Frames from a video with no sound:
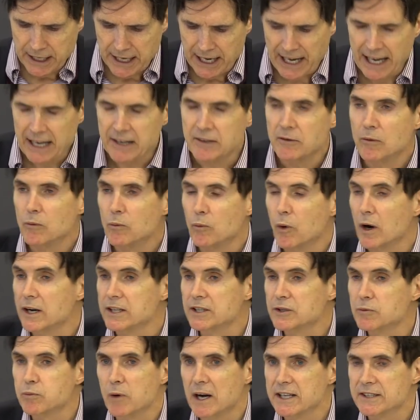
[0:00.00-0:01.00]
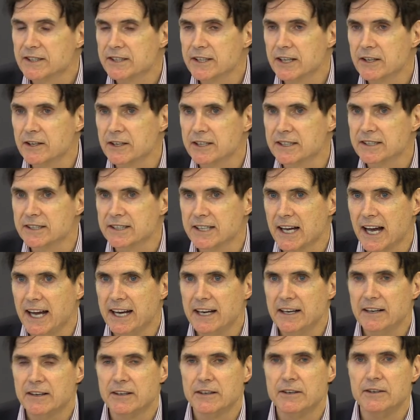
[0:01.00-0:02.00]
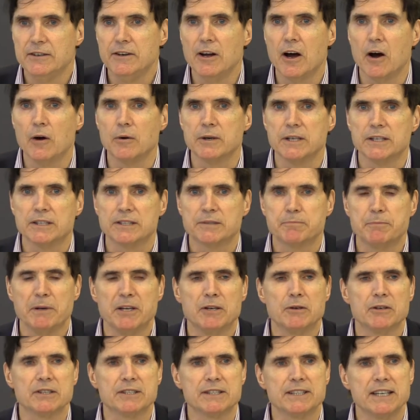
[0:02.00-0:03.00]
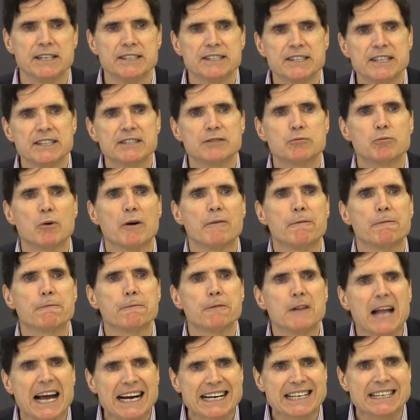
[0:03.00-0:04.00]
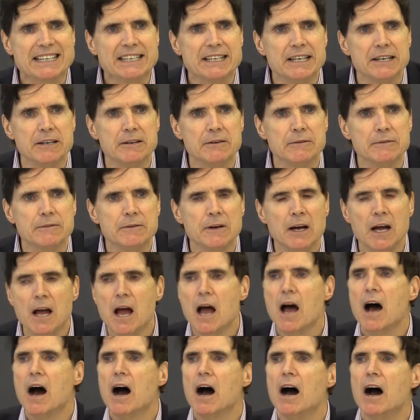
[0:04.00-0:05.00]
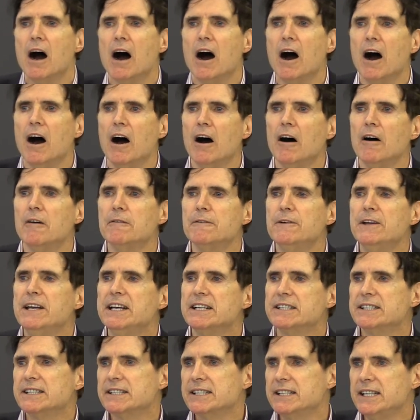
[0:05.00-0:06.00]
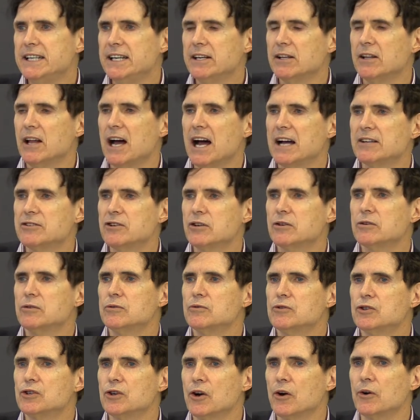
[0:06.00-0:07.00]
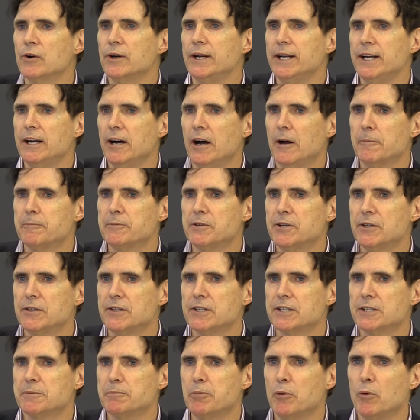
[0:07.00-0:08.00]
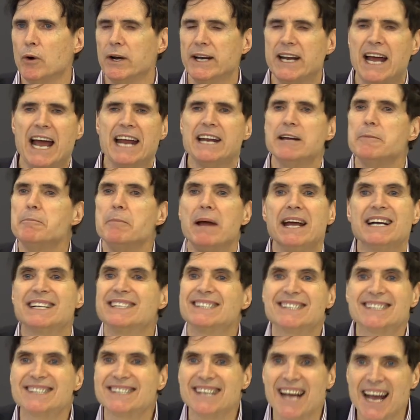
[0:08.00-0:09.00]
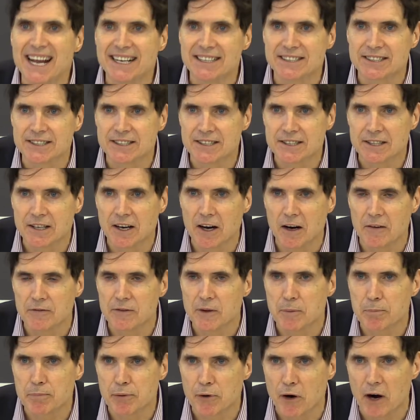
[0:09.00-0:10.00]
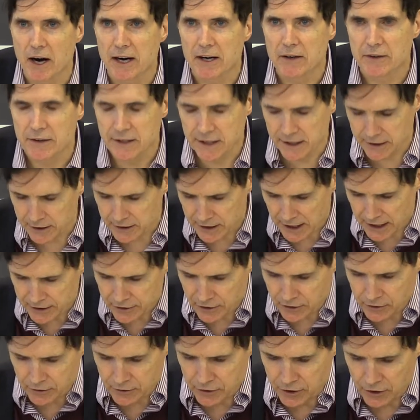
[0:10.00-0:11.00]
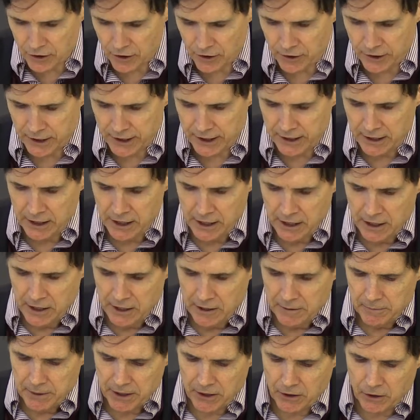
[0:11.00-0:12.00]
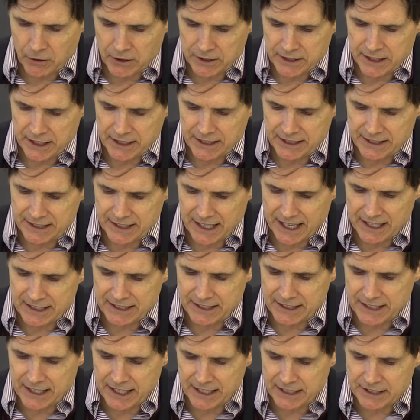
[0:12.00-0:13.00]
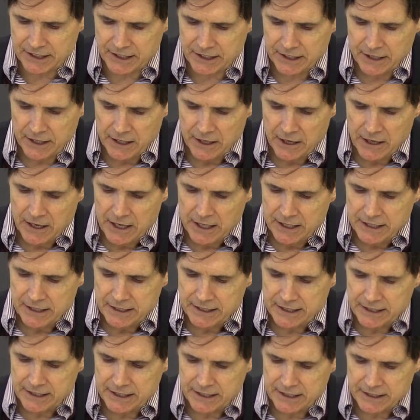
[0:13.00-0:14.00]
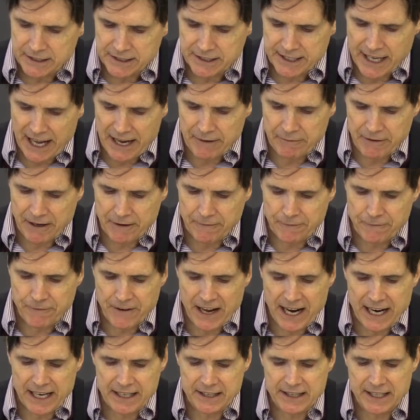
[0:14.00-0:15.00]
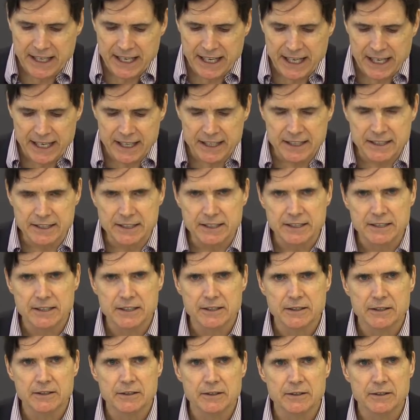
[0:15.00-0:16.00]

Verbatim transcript: And what is Wesley going to say? Notice, because this is reflective of his theological journey up to this point, and it makes sense of the prior theological journey because he says this saving faith is